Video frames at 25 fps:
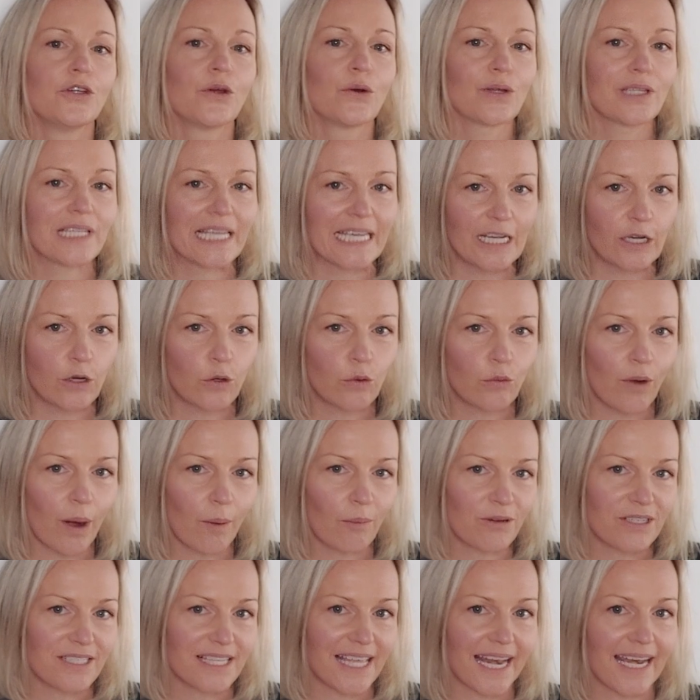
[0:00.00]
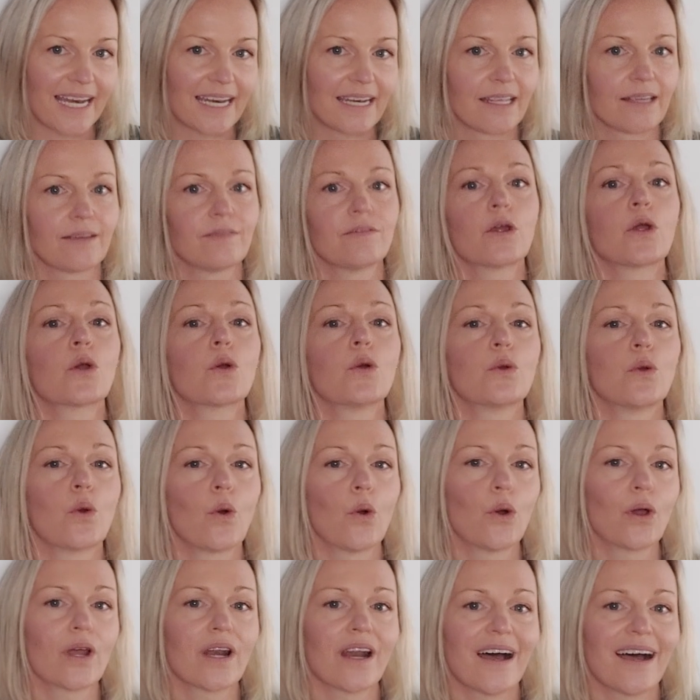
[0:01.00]
Your legal representative could
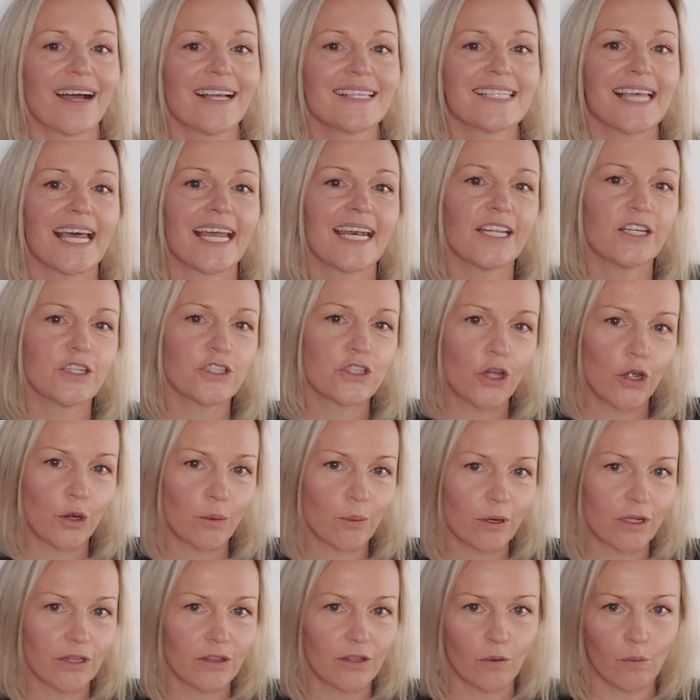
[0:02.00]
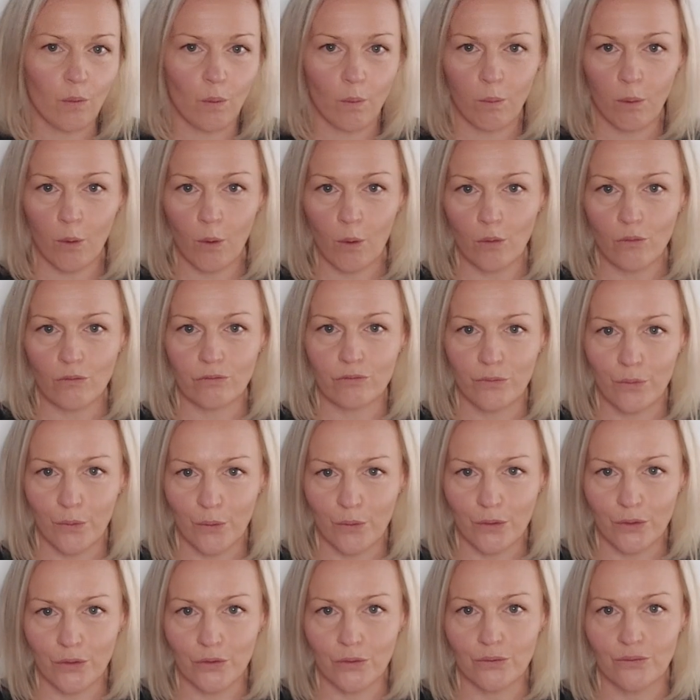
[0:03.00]
organise and interpret the report
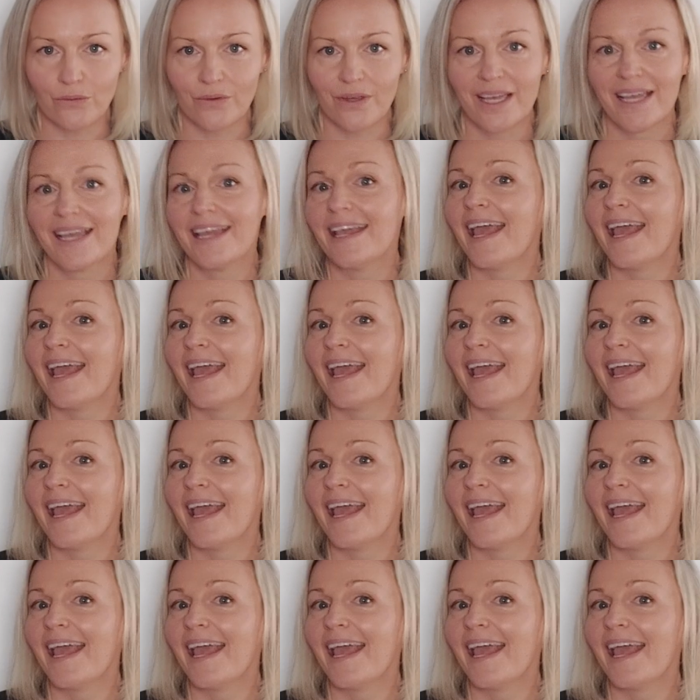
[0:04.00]
for you,